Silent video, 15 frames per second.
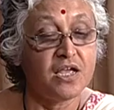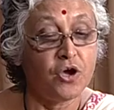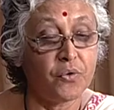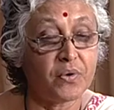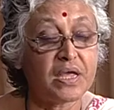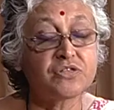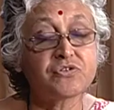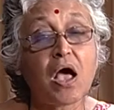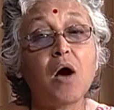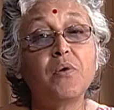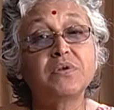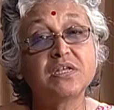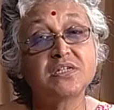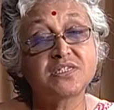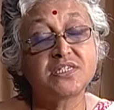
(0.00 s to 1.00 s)
Okay, so how
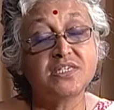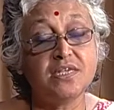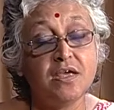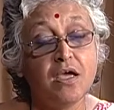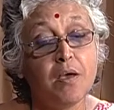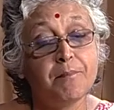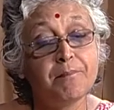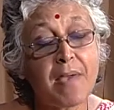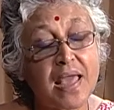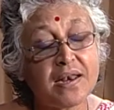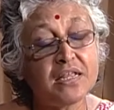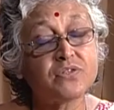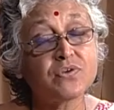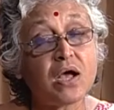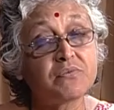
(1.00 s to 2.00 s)
does she
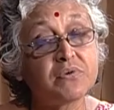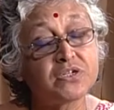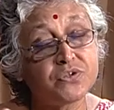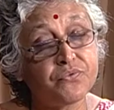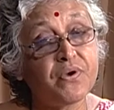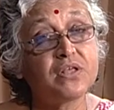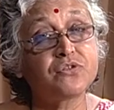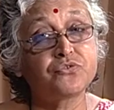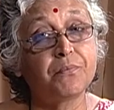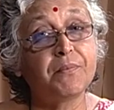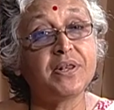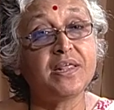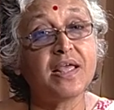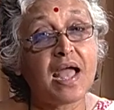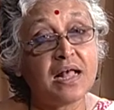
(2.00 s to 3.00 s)
manage? How does she wear so
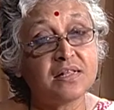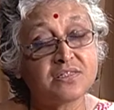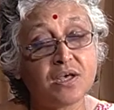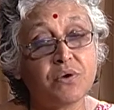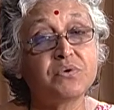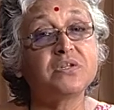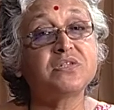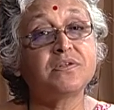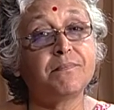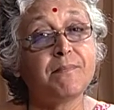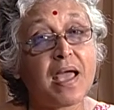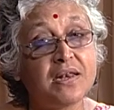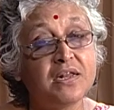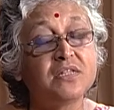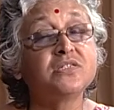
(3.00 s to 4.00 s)
many hats? How does she
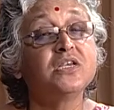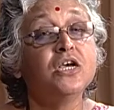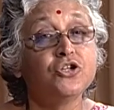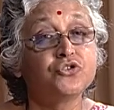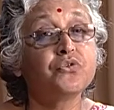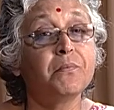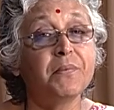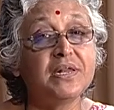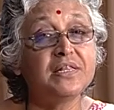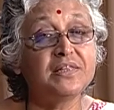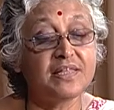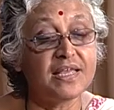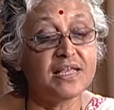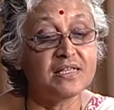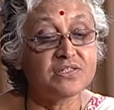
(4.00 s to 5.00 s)
manage so many
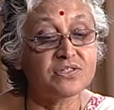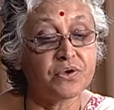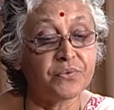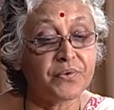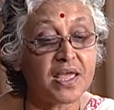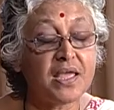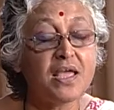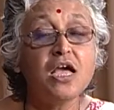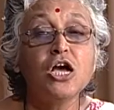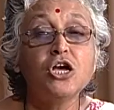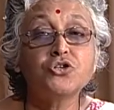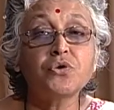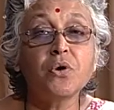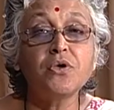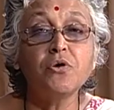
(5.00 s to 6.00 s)
things? Okay,
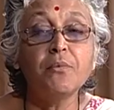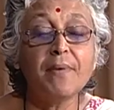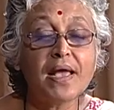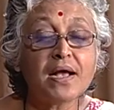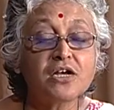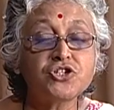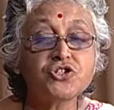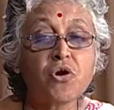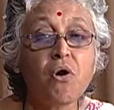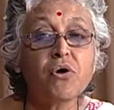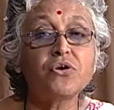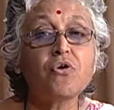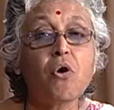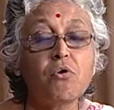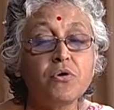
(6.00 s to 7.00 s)
so you make a
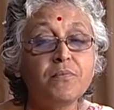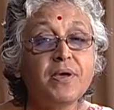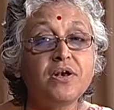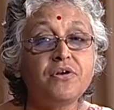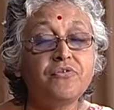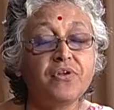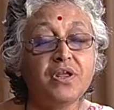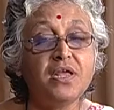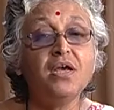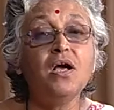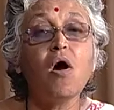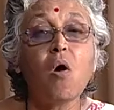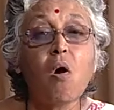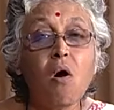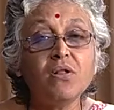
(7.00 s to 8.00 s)
short documentary
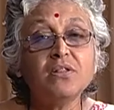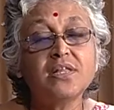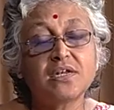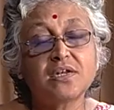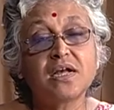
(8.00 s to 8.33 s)
on that